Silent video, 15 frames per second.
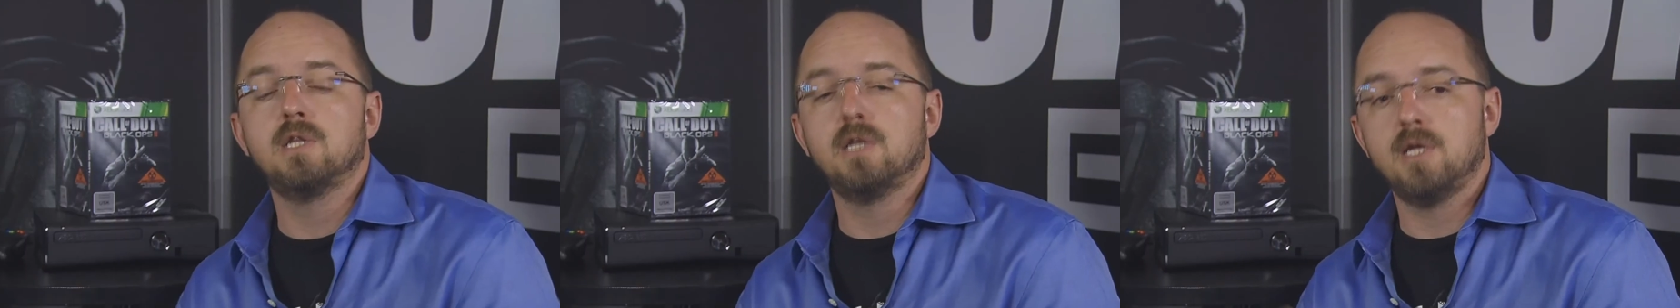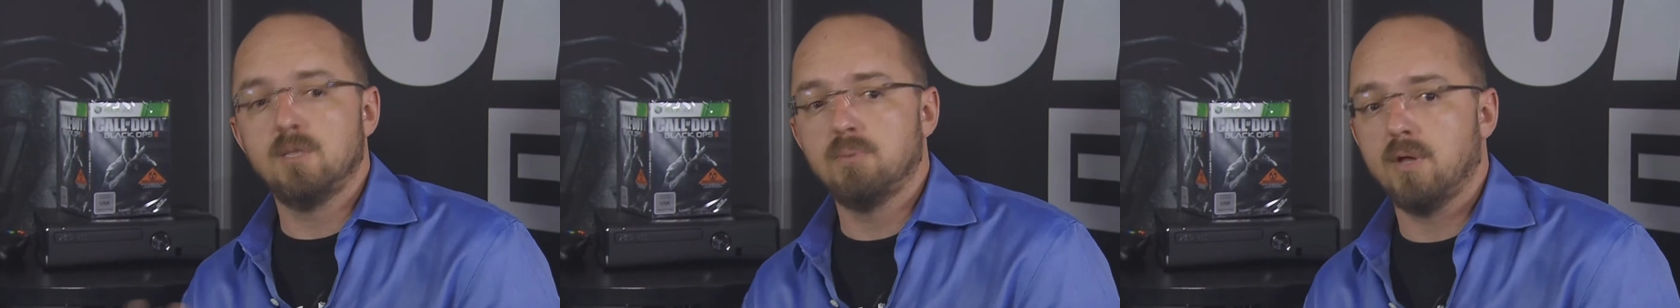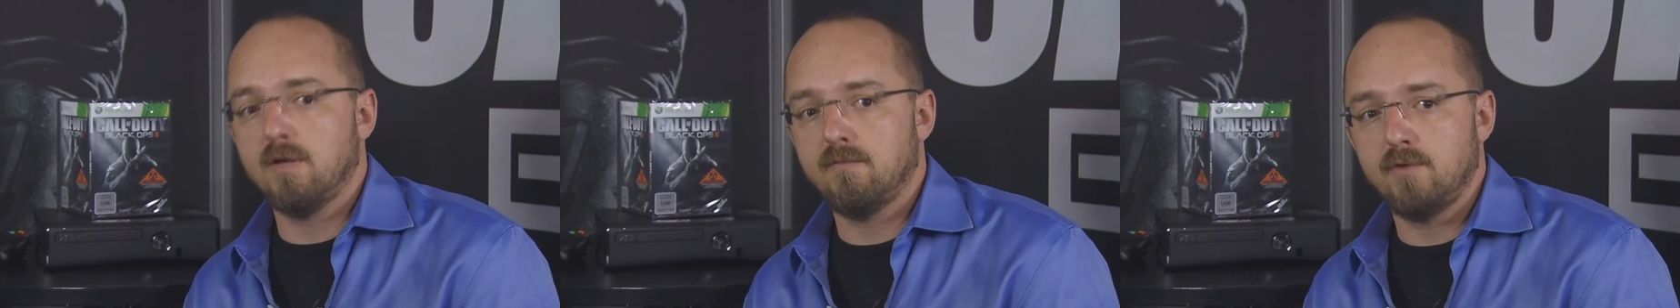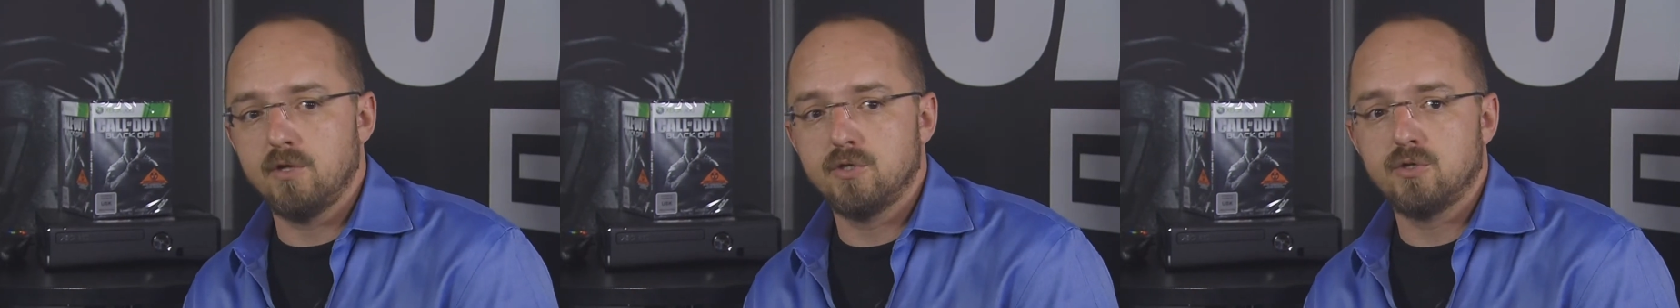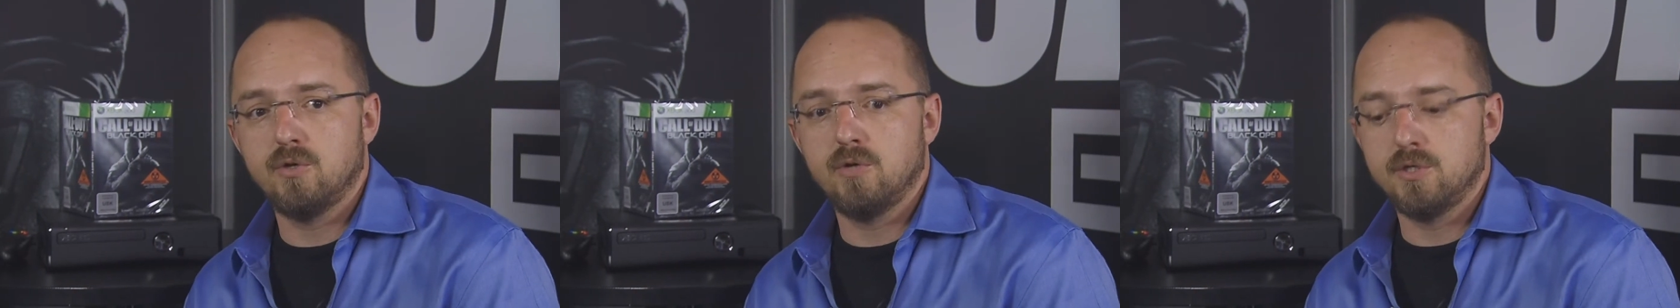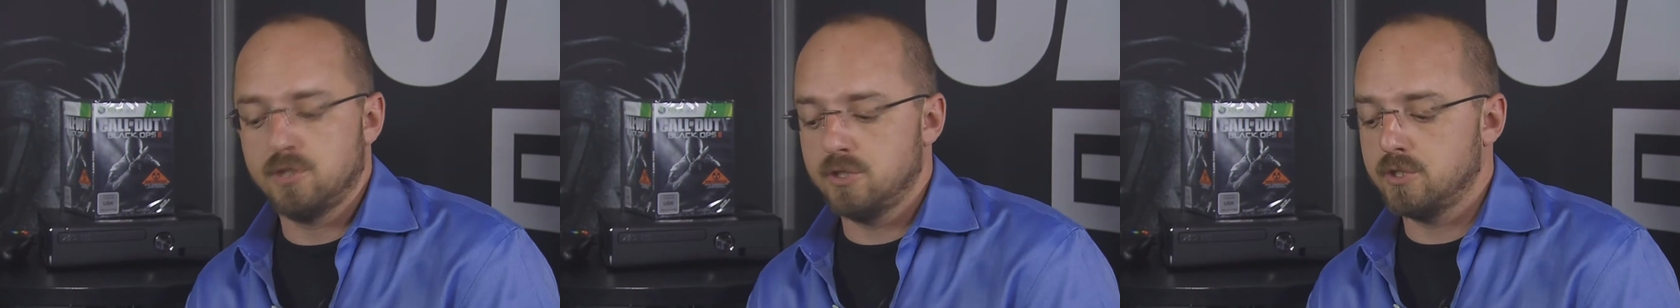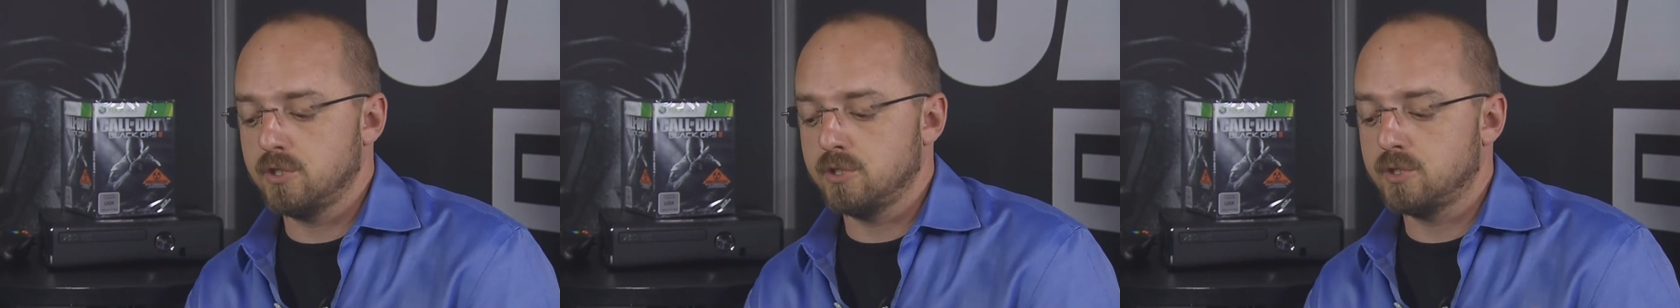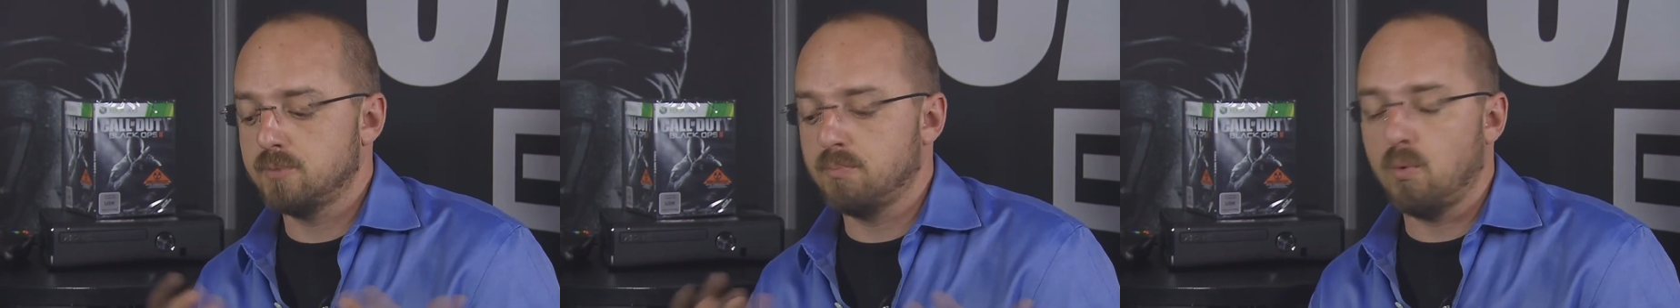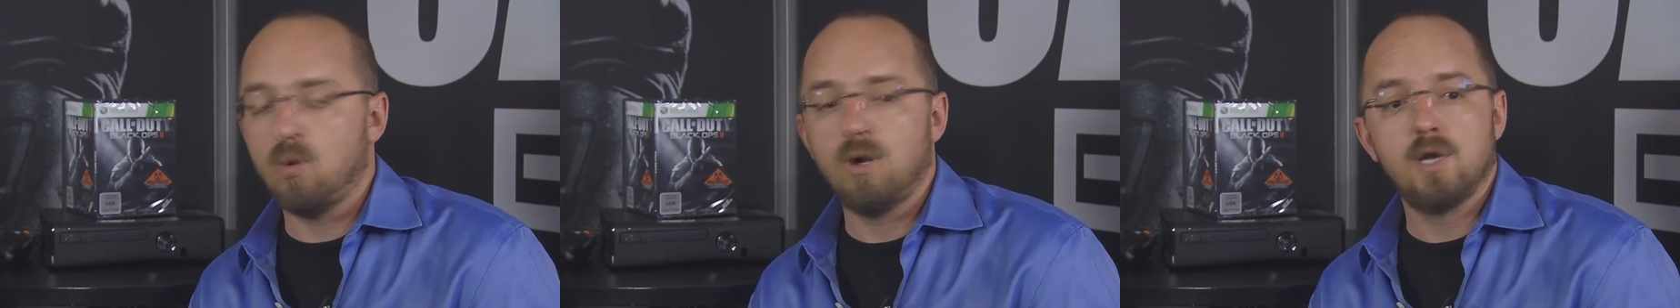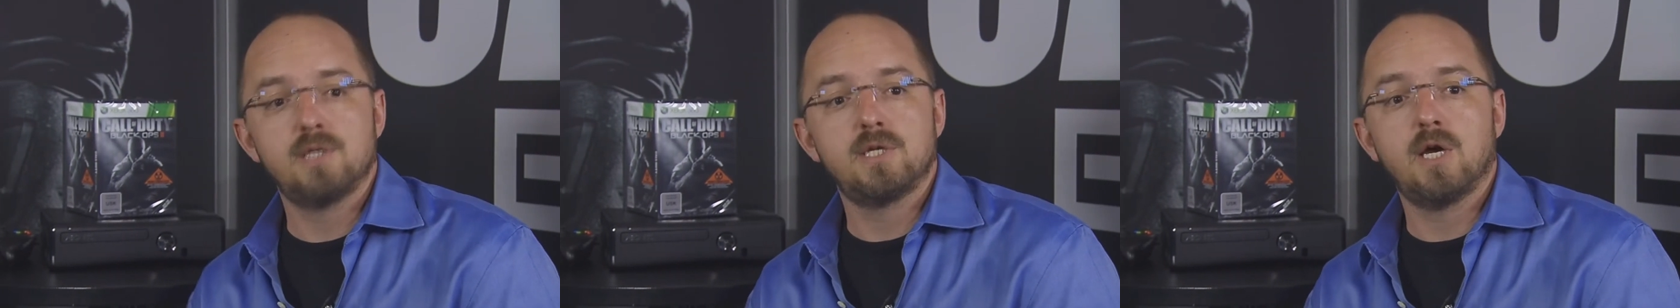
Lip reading: a league play feature. This is a sport.